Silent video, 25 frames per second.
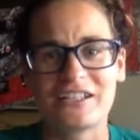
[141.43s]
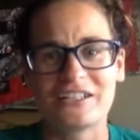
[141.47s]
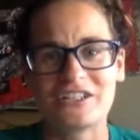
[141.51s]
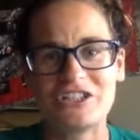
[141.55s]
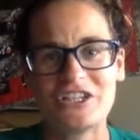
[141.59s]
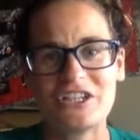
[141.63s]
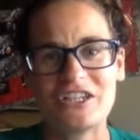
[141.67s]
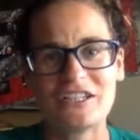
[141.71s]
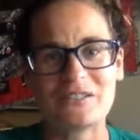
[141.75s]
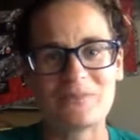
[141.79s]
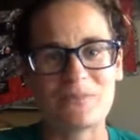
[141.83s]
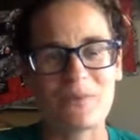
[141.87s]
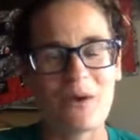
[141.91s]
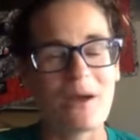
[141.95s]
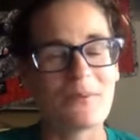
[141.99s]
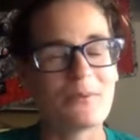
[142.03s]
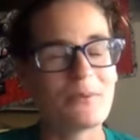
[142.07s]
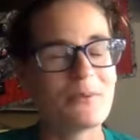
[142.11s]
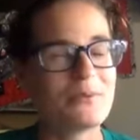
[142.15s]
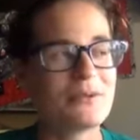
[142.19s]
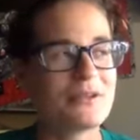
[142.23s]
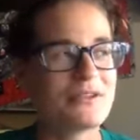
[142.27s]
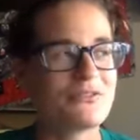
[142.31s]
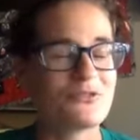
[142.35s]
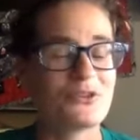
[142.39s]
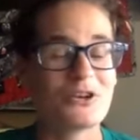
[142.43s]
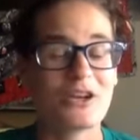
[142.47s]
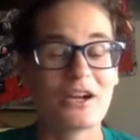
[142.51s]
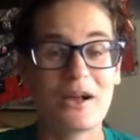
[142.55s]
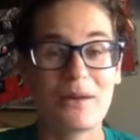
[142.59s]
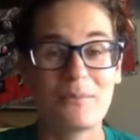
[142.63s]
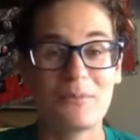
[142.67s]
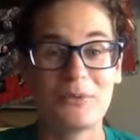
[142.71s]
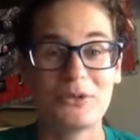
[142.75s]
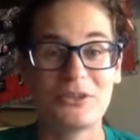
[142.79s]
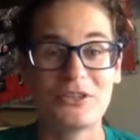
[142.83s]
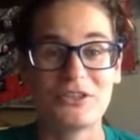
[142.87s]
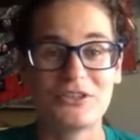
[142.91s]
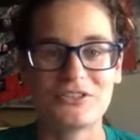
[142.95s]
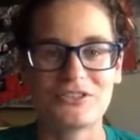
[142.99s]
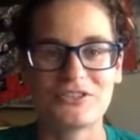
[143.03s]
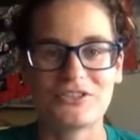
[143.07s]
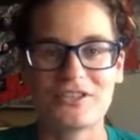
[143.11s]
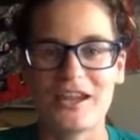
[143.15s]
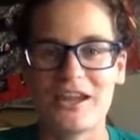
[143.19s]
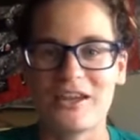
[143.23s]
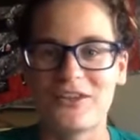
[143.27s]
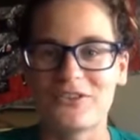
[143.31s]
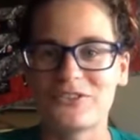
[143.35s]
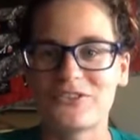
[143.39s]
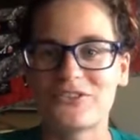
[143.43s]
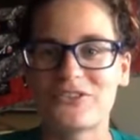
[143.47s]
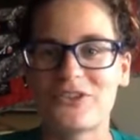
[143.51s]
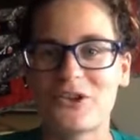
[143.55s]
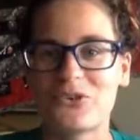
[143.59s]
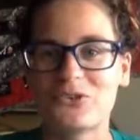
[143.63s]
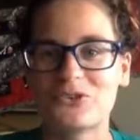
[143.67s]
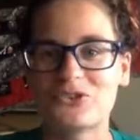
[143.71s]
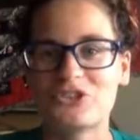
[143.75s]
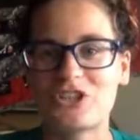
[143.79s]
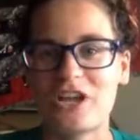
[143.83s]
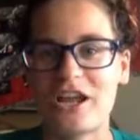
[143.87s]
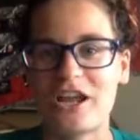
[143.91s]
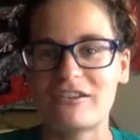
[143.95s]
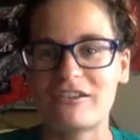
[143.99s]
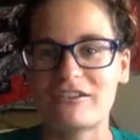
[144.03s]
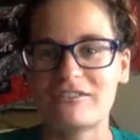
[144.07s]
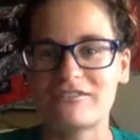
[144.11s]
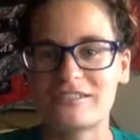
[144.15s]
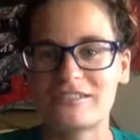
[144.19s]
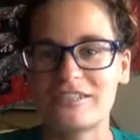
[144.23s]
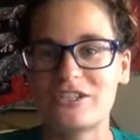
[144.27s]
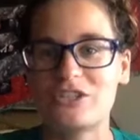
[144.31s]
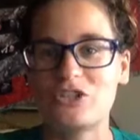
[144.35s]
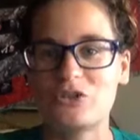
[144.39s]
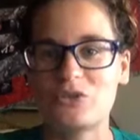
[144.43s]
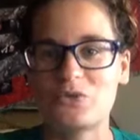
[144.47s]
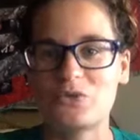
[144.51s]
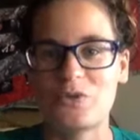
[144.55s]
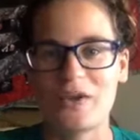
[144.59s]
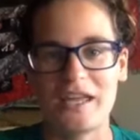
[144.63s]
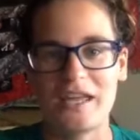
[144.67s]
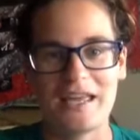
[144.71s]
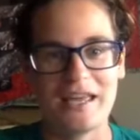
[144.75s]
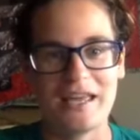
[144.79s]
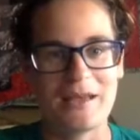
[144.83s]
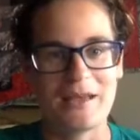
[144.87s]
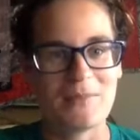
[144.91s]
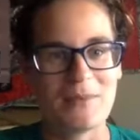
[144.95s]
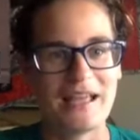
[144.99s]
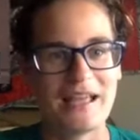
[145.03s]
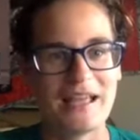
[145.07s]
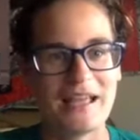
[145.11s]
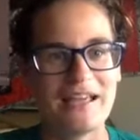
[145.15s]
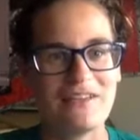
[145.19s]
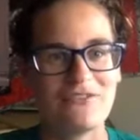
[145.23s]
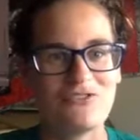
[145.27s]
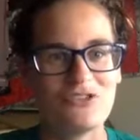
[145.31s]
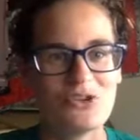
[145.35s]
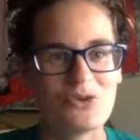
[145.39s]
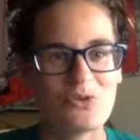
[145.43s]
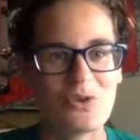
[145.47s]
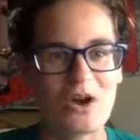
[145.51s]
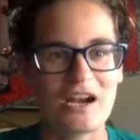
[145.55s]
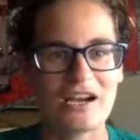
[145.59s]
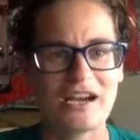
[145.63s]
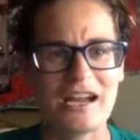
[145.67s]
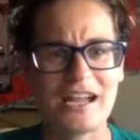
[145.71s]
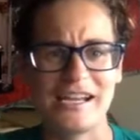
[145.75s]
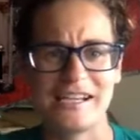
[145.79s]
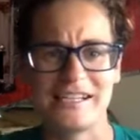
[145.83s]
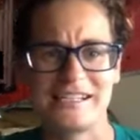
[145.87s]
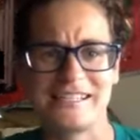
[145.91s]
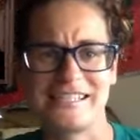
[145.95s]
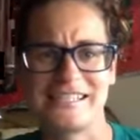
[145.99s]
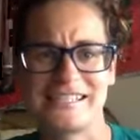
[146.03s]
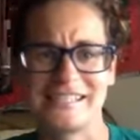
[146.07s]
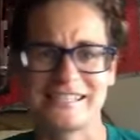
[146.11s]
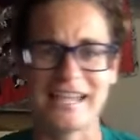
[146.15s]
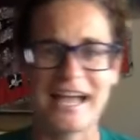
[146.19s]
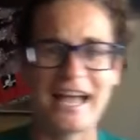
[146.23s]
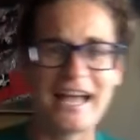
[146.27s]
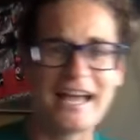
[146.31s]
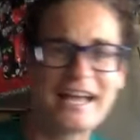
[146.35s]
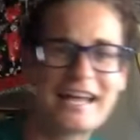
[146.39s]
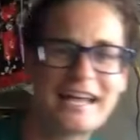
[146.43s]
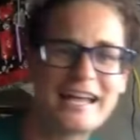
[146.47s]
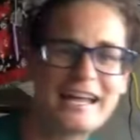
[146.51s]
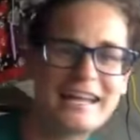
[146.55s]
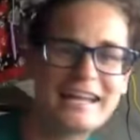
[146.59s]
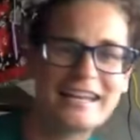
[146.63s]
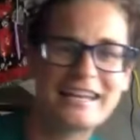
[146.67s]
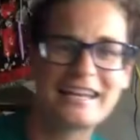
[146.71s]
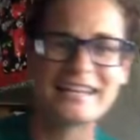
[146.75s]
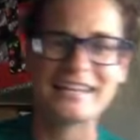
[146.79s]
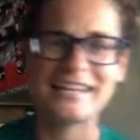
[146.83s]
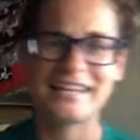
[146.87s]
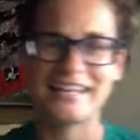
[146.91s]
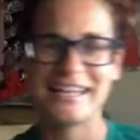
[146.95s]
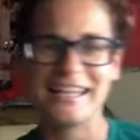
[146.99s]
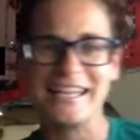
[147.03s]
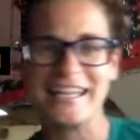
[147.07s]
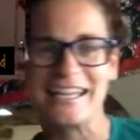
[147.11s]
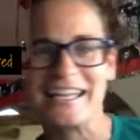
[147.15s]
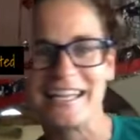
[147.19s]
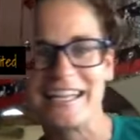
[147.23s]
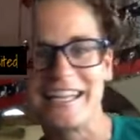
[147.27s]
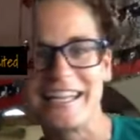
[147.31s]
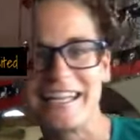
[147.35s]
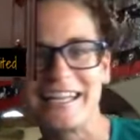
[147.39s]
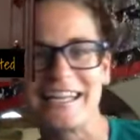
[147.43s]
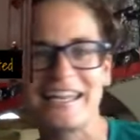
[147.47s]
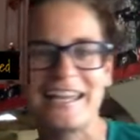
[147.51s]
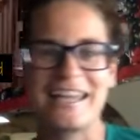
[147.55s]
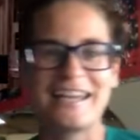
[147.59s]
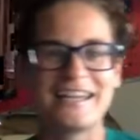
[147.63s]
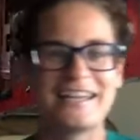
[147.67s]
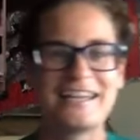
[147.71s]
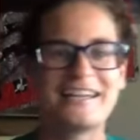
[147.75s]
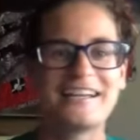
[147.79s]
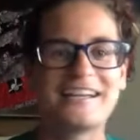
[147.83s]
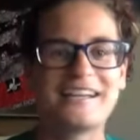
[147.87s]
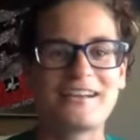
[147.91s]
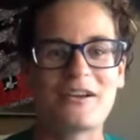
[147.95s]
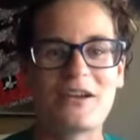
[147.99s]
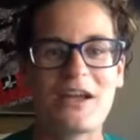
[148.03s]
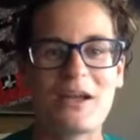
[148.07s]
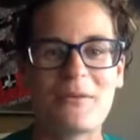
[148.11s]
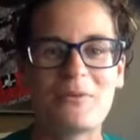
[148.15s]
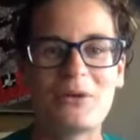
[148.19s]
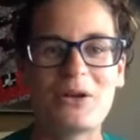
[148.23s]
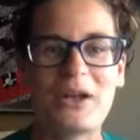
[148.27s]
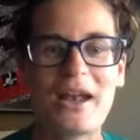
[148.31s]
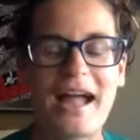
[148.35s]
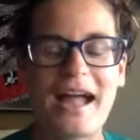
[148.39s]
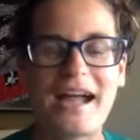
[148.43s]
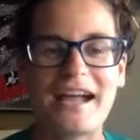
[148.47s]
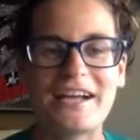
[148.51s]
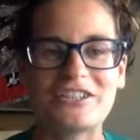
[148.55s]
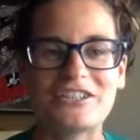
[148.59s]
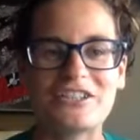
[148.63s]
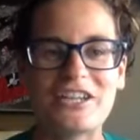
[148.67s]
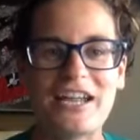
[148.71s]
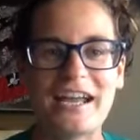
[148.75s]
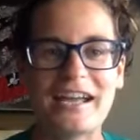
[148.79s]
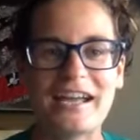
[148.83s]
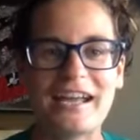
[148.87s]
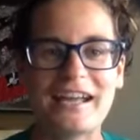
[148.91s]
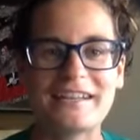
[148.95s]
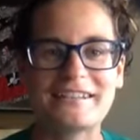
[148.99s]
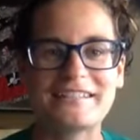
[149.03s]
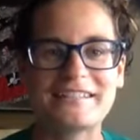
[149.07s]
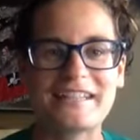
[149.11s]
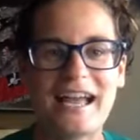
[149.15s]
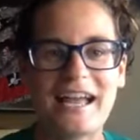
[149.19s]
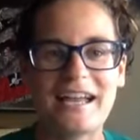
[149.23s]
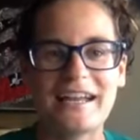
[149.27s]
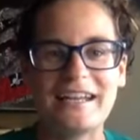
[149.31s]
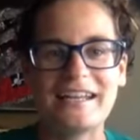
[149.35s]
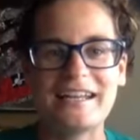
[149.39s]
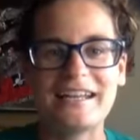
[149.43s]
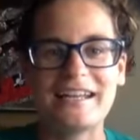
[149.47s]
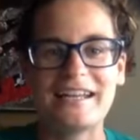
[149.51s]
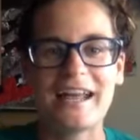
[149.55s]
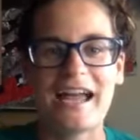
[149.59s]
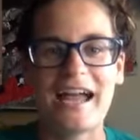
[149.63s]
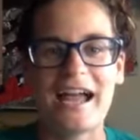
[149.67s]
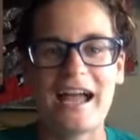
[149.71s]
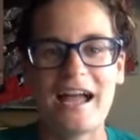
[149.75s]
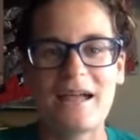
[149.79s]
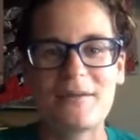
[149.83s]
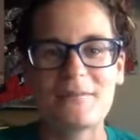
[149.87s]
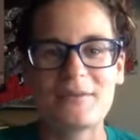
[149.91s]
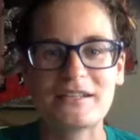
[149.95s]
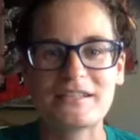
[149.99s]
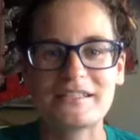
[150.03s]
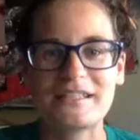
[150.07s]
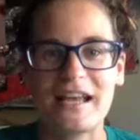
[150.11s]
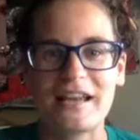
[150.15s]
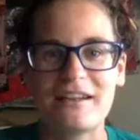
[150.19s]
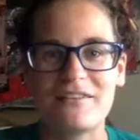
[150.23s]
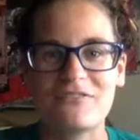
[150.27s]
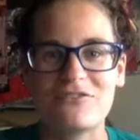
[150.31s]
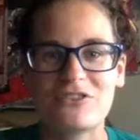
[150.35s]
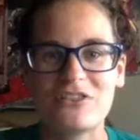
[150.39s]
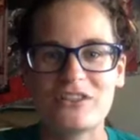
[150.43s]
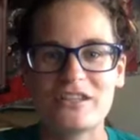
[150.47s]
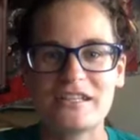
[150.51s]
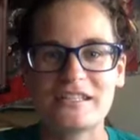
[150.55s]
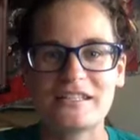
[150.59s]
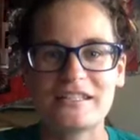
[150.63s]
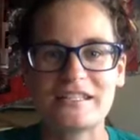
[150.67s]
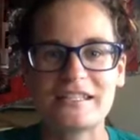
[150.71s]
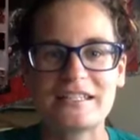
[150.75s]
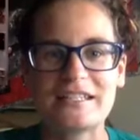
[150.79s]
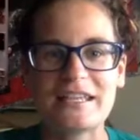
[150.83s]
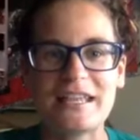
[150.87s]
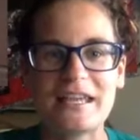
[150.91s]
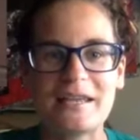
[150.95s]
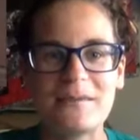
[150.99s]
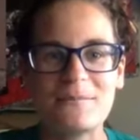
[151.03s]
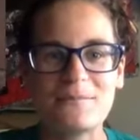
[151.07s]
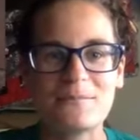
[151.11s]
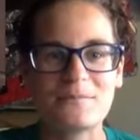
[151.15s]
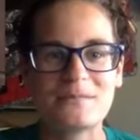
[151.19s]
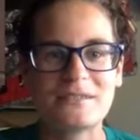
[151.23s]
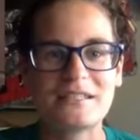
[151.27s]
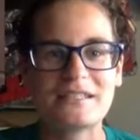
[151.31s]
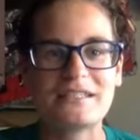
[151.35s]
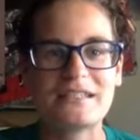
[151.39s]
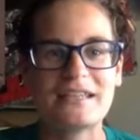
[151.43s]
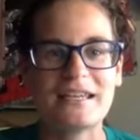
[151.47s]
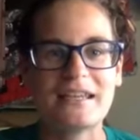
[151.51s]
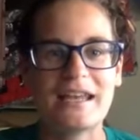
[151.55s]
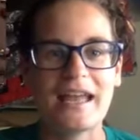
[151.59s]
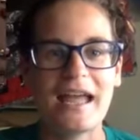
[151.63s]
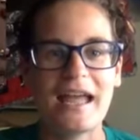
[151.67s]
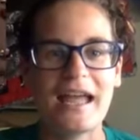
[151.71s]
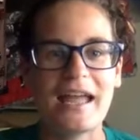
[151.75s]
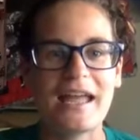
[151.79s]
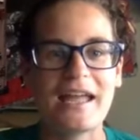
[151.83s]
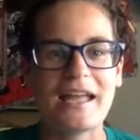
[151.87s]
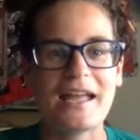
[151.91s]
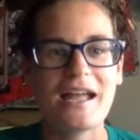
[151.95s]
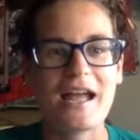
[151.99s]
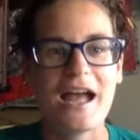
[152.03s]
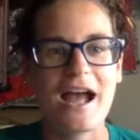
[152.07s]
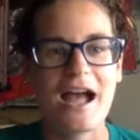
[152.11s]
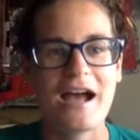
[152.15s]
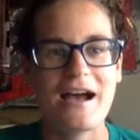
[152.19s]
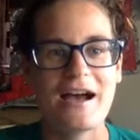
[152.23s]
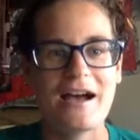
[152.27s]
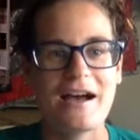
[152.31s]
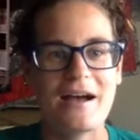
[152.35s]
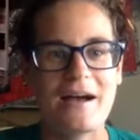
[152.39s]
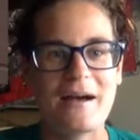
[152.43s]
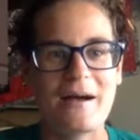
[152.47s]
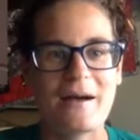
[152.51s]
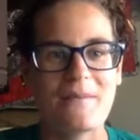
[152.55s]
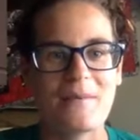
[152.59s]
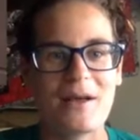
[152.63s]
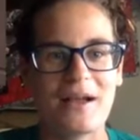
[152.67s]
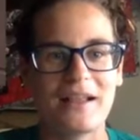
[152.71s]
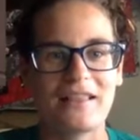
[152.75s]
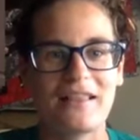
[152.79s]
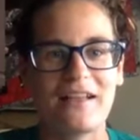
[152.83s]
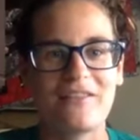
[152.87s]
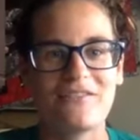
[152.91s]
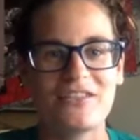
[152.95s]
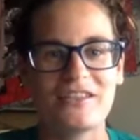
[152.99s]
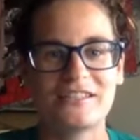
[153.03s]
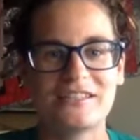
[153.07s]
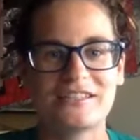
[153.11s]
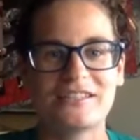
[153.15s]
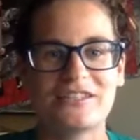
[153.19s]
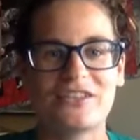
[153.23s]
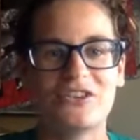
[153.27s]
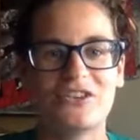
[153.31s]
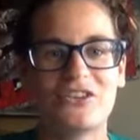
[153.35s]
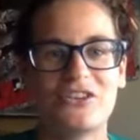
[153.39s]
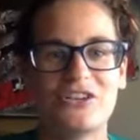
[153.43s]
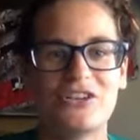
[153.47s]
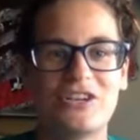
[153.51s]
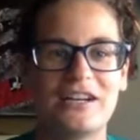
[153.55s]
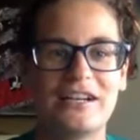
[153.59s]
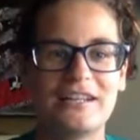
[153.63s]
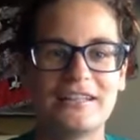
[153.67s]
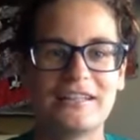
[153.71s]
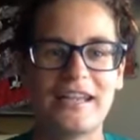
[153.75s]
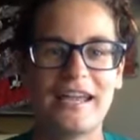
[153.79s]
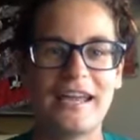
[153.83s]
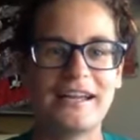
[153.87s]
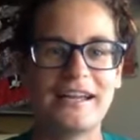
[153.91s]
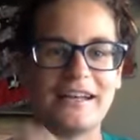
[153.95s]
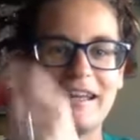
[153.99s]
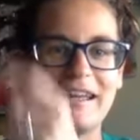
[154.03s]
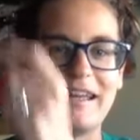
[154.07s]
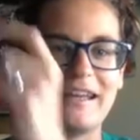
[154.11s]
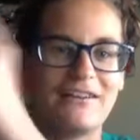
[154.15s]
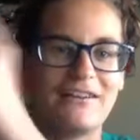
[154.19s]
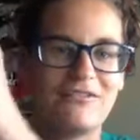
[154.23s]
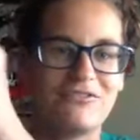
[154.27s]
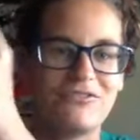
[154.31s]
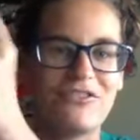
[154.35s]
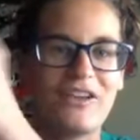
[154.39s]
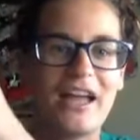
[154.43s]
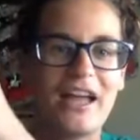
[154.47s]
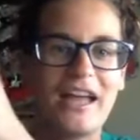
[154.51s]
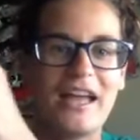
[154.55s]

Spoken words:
Geez, probably for a couple years now, so shout out to him. If you are excited, put hashtag excited. I'm excited for these tips today. I love this little Elaine gif.